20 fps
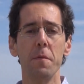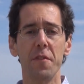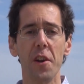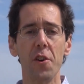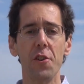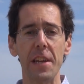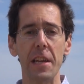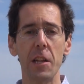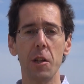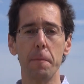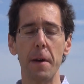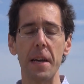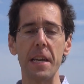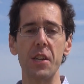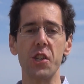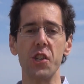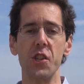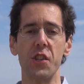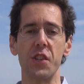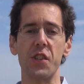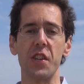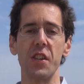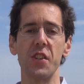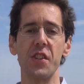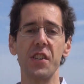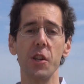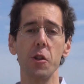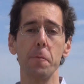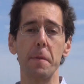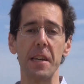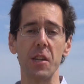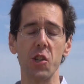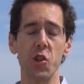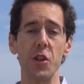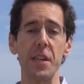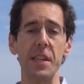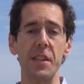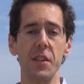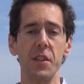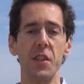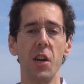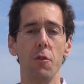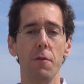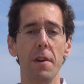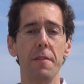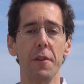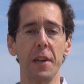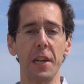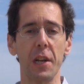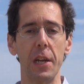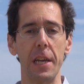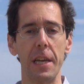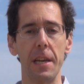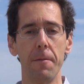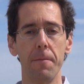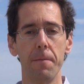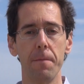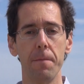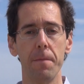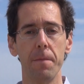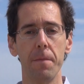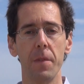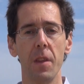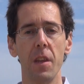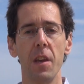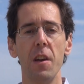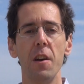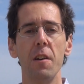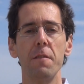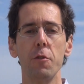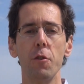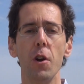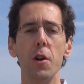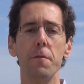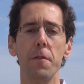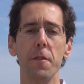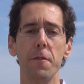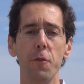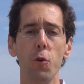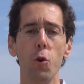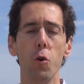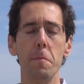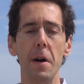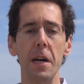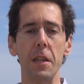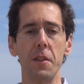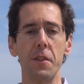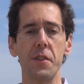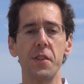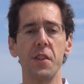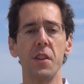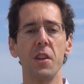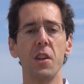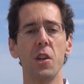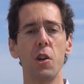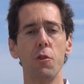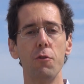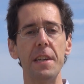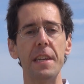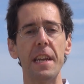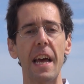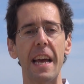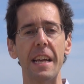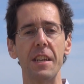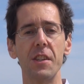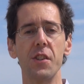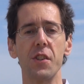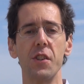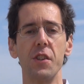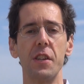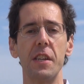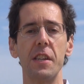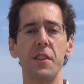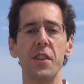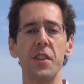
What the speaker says: very ill patients are still being treated horrifically. For over 4 months, Karina Hansen in